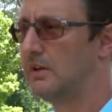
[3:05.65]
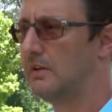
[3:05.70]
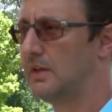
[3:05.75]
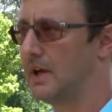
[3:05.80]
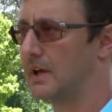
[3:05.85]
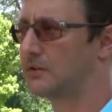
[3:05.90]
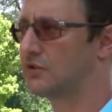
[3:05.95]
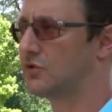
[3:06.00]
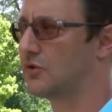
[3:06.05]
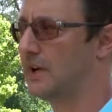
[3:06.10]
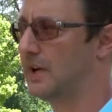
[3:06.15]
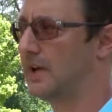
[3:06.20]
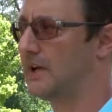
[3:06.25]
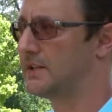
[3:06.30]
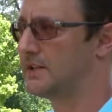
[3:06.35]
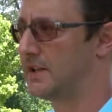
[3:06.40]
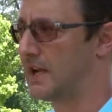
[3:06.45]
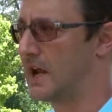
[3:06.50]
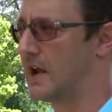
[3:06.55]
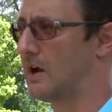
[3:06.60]
that tree
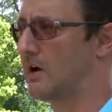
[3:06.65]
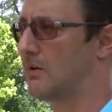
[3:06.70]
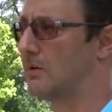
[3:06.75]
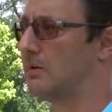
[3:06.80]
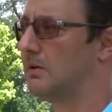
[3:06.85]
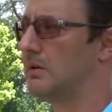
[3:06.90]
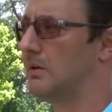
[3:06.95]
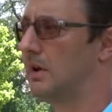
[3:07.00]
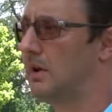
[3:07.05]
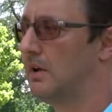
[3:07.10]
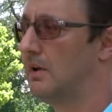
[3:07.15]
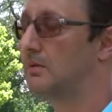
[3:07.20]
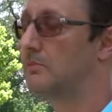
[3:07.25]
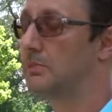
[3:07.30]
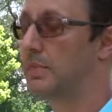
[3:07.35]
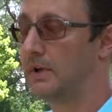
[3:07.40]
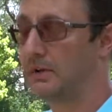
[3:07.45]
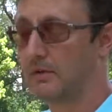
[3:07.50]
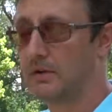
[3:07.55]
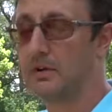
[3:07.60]
is now
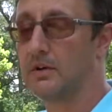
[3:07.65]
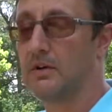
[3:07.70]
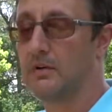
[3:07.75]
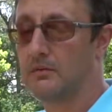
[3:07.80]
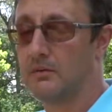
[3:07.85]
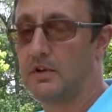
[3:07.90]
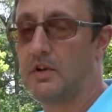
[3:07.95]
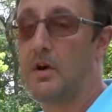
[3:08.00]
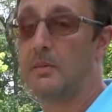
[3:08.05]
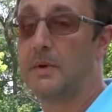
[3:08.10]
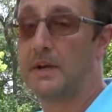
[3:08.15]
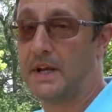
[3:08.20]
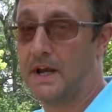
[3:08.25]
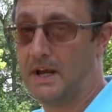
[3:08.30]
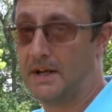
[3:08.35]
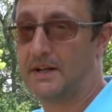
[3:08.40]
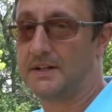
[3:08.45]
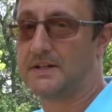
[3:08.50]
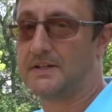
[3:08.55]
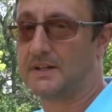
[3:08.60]
going to
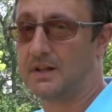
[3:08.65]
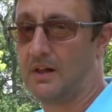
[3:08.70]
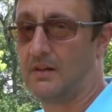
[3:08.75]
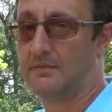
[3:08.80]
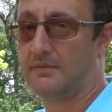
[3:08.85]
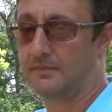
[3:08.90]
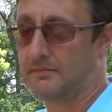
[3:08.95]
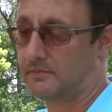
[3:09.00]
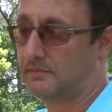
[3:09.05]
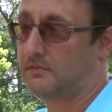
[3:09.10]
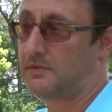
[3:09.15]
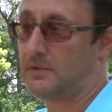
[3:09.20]
nominate itself